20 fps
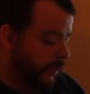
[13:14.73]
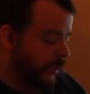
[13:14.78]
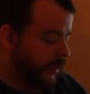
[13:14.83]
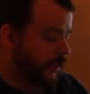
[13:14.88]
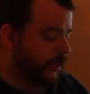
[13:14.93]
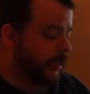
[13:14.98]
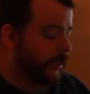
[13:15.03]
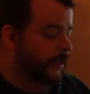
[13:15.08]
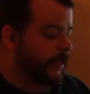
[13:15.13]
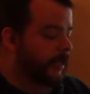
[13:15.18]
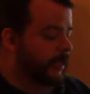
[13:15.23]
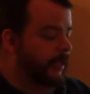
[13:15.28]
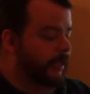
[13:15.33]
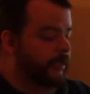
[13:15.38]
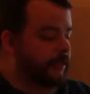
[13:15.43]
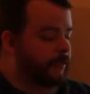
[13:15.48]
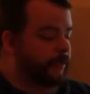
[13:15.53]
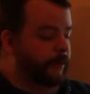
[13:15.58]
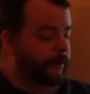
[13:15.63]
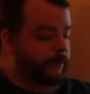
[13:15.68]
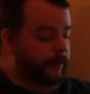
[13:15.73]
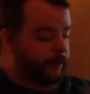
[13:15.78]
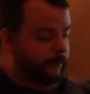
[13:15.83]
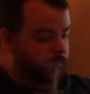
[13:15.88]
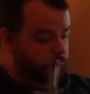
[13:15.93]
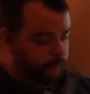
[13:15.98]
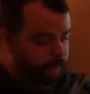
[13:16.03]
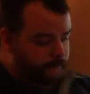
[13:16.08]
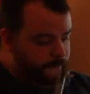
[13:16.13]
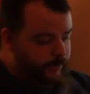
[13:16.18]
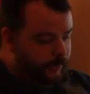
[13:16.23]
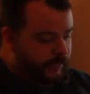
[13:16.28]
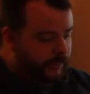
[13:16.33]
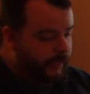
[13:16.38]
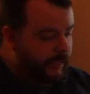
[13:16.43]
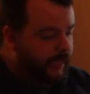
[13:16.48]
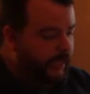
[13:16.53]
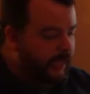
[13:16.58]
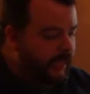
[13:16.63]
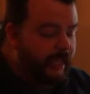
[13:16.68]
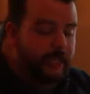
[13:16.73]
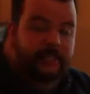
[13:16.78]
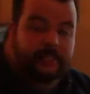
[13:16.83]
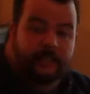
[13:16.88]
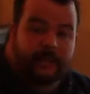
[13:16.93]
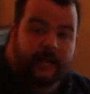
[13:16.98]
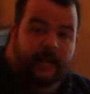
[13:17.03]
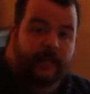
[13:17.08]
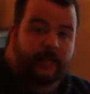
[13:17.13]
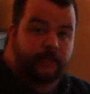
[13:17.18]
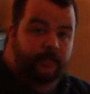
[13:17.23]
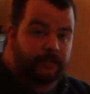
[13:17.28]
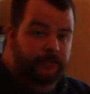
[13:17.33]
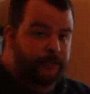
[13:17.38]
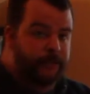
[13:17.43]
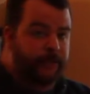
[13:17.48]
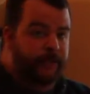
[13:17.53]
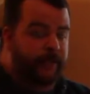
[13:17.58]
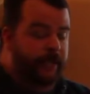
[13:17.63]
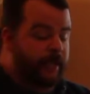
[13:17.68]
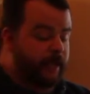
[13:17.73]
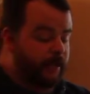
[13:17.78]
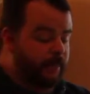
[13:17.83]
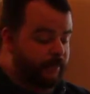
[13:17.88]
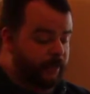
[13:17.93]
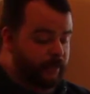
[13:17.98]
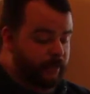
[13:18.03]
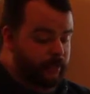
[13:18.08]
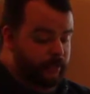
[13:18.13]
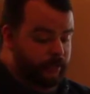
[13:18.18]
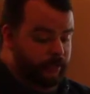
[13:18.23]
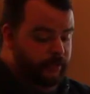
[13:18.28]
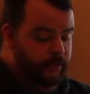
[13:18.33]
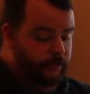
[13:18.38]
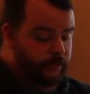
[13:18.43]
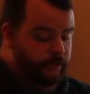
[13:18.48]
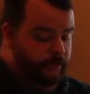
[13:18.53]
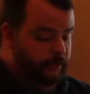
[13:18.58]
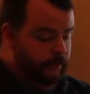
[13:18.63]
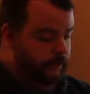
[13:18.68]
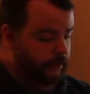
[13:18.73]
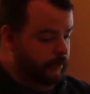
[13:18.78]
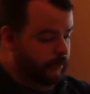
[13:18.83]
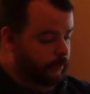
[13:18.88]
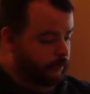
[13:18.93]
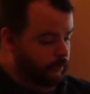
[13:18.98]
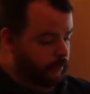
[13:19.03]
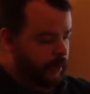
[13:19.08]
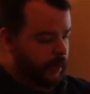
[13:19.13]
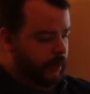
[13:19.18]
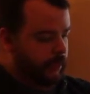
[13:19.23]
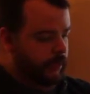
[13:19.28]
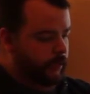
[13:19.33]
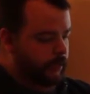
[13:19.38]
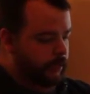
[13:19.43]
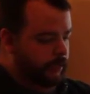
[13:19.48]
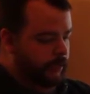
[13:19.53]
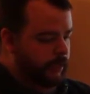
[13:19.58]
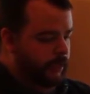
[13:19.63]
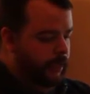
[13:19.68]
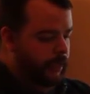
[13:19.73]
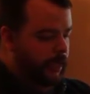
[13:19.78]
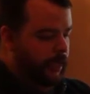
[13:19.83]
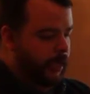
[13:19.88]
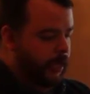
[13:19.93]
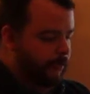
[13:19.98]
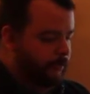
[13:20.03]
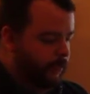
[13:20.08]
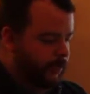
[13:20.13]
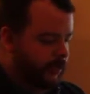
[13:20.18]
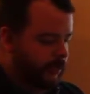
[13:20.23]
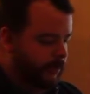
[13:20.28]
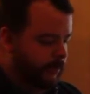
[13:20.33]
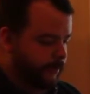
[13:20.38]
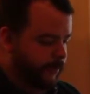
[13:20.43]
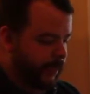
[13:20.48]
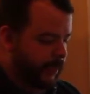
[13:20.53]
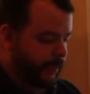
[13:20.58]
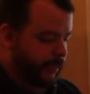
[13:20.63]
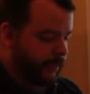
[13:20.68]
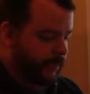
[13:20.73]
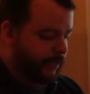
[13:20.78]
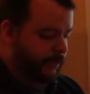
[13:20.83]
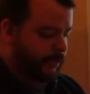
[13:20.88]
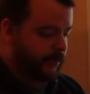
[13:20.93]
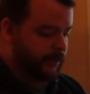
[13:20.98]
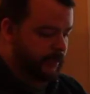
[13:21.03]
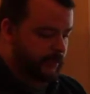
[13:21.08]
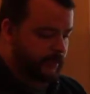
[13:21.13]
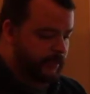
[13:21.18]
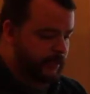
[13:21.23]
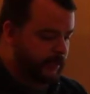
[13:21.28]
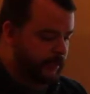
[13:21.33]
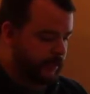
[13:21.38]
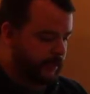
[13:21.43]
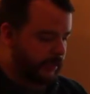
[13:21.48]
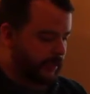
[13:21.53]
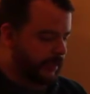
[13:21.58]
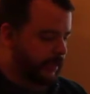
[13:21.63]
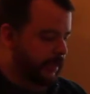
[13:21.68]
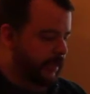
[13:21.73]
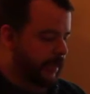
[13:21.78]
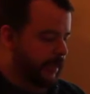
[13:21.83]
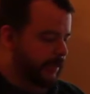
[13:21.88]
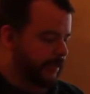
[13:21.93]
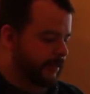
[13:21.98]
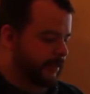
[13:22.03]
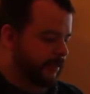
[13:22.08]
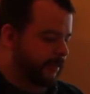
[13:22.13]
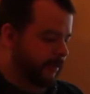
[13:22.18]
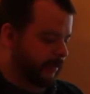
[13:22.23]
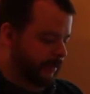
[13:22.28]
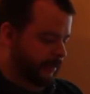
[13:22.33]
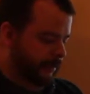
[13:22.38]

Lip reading: Ah, that's my problem. It's not 2.5 inches wide. I must have made this less.